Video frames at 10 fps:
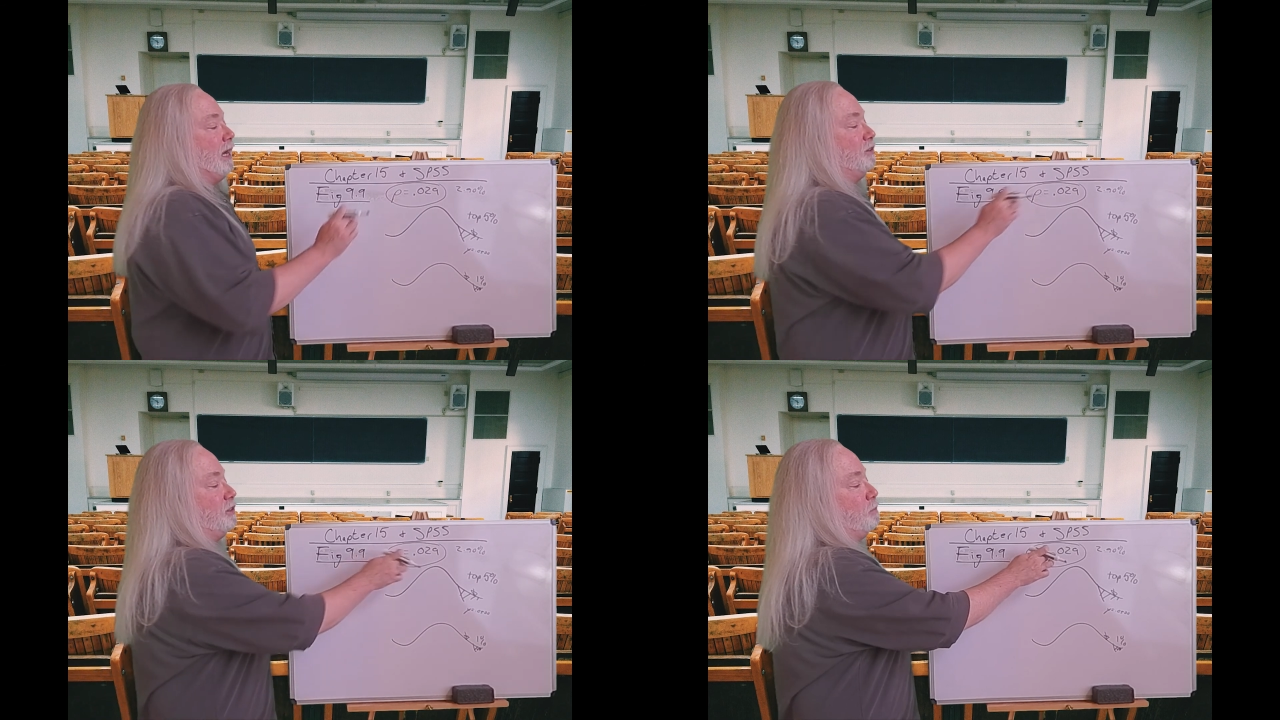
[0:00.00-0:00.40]

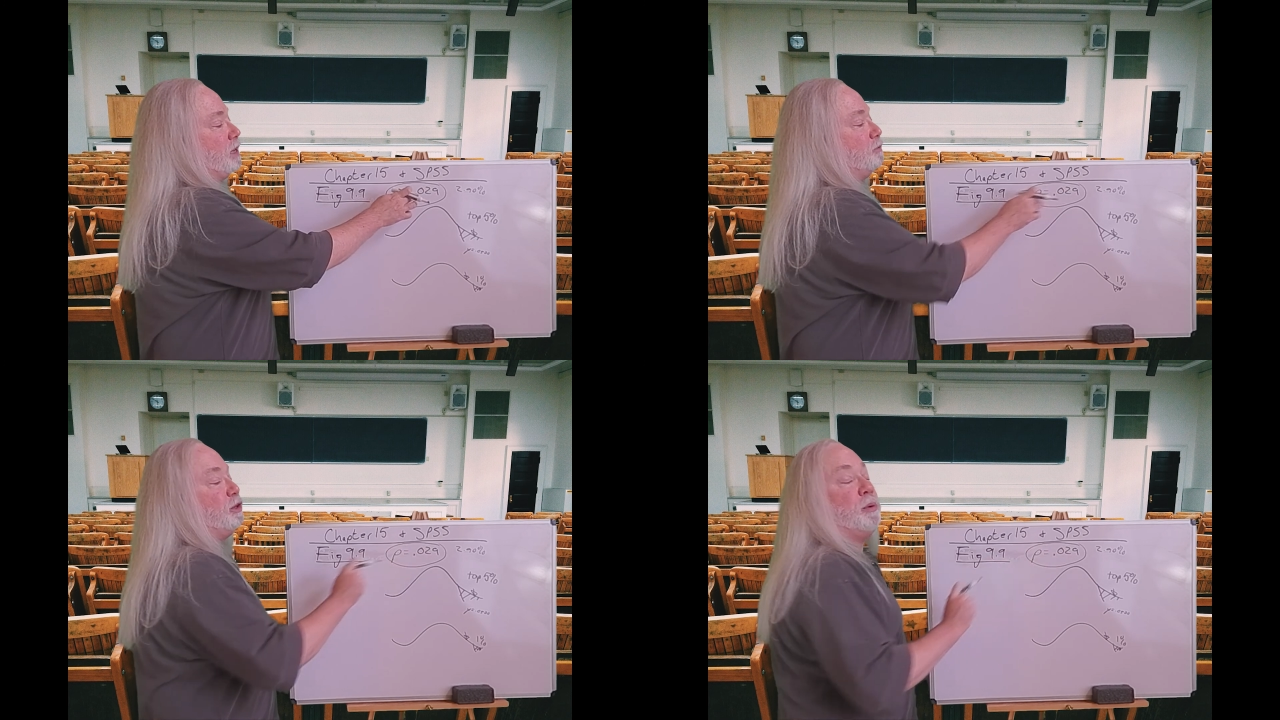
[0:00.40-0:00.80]
and
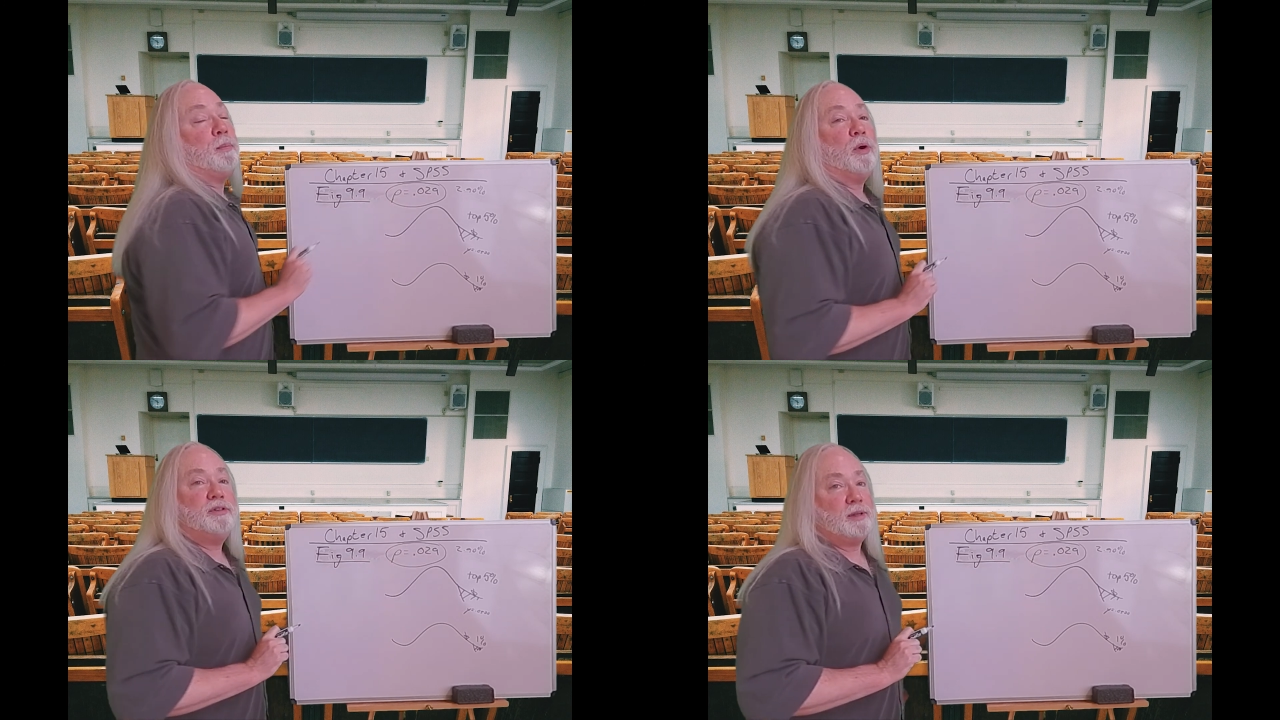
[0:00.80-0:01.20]
sometimes they
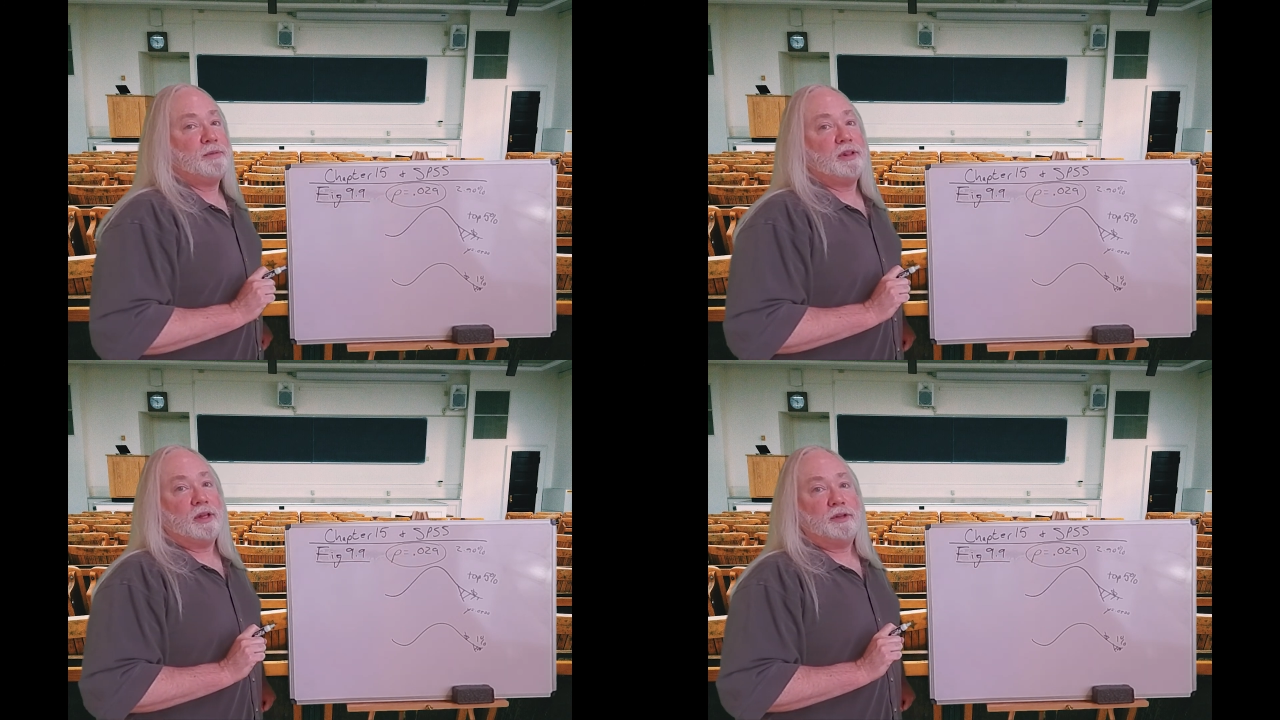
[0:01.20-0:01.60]
report
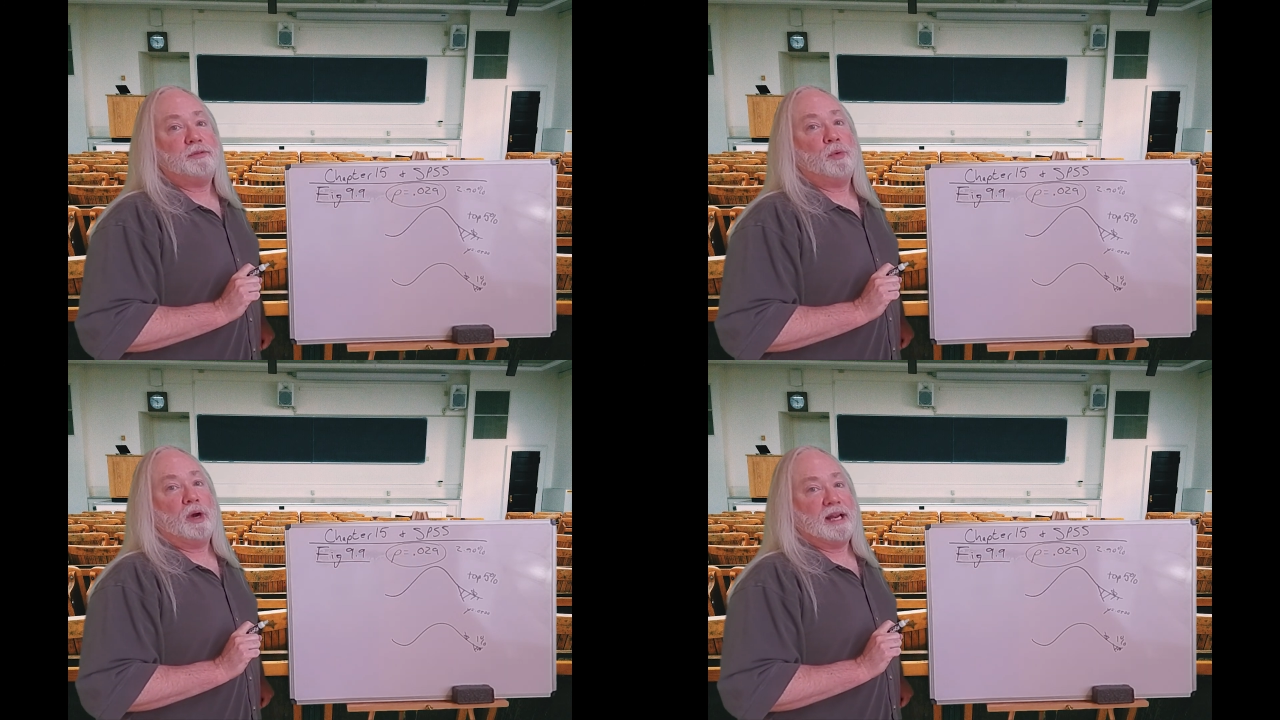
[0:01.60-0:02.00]
something that
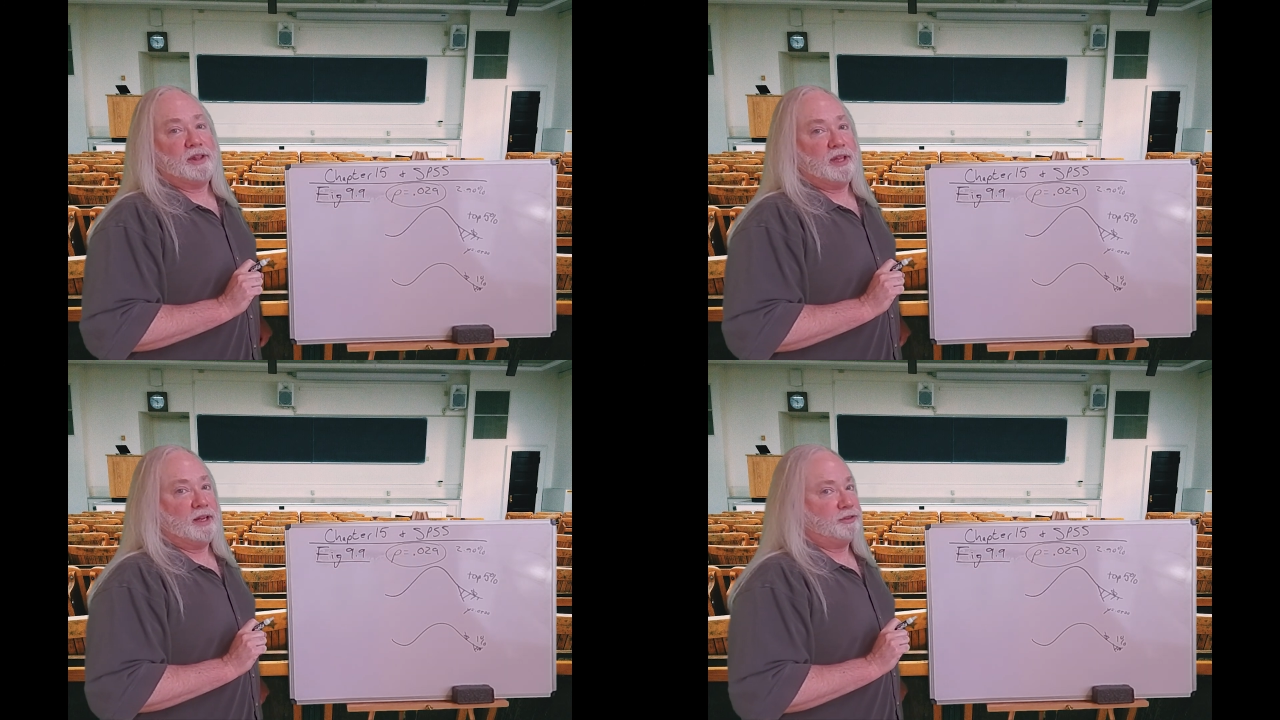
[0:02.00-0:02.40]
looks more
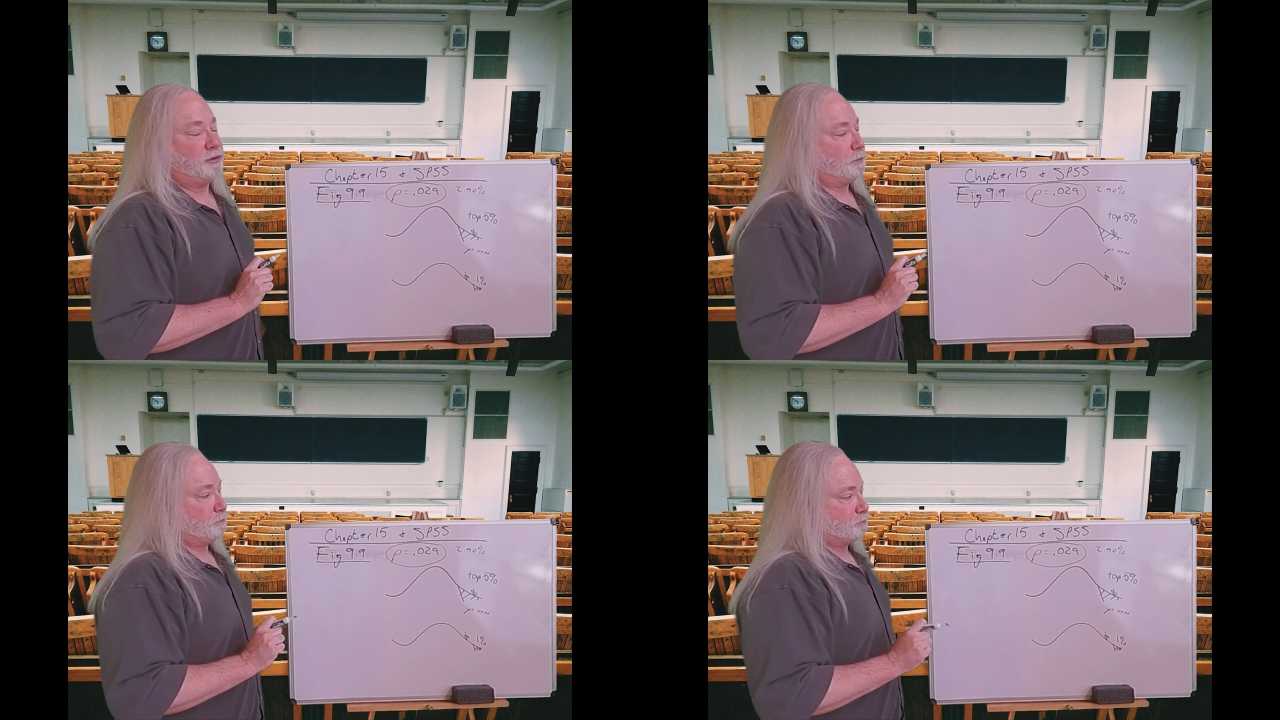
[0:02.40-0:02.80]
like this.